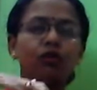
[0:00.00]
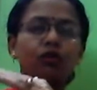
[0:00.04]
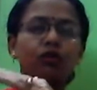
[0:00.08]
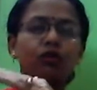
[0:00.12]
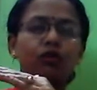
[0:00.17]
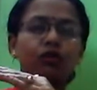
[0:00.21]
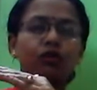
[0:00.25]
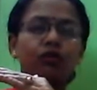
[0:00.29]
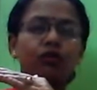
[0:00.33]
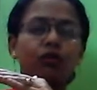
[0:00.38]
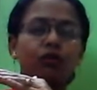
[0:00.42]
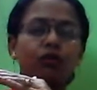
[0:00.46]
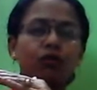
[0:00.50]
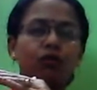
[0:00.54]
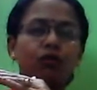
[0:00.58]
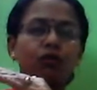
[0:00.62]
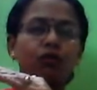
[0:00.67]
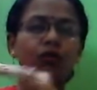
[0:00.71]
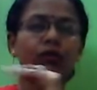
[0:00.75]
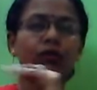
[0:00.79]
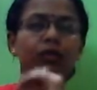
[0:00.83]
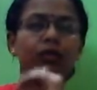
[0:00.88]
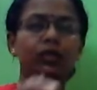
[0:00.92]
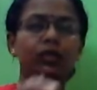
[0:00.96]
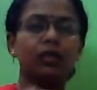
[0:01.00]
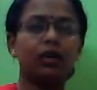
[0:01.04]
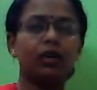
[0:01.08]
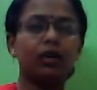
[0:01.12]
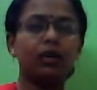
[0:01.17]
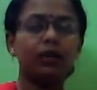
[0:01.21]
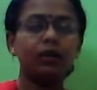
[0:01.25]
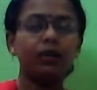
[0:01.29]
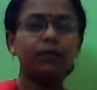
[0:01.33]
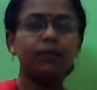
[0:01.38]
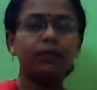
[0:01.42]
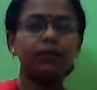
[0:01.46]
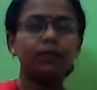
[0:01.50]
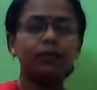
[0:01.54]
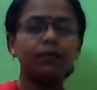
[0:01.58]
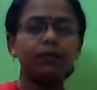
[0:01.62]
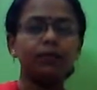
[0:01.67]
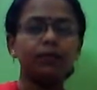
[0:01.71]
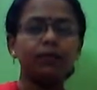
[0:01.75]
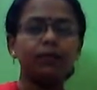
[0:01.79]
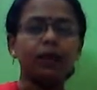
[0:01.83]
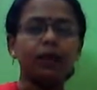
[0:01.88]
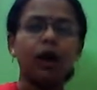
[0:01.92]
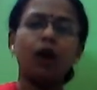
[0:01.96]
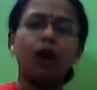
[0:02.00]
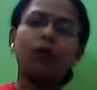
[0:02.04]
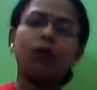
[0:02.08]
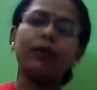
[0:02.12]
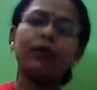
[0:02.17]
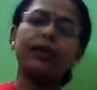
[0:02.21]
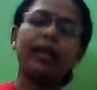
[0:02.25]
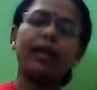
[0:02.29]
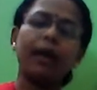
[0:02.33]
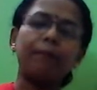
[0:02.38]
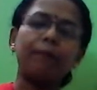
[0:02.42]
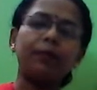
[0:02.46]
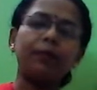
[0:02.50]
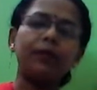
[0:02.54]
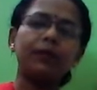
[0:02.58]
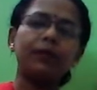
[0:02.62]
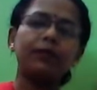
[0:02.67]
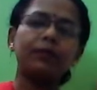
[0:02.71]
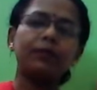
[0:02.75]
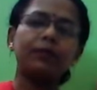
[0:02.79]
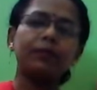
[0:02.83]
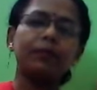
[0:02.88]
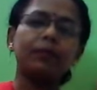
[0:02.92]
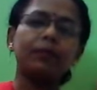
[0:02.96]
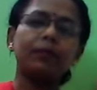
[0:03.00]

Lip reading: strong, young. How it happened?